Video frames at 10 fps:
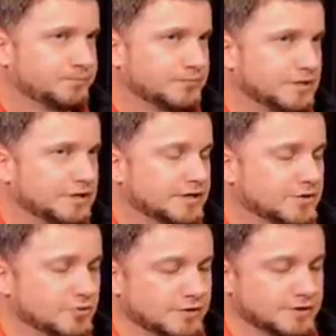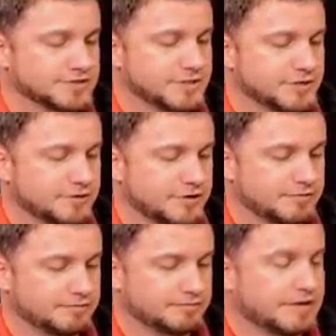and I know we're going to talk about
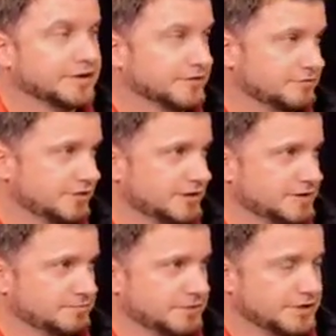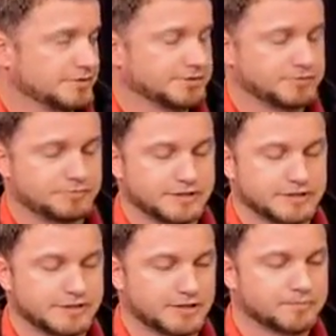palliative care in a little bit
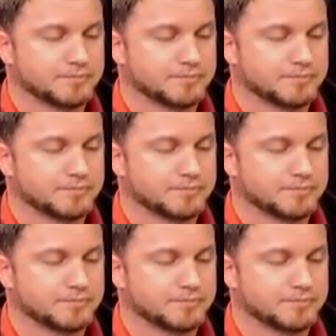here.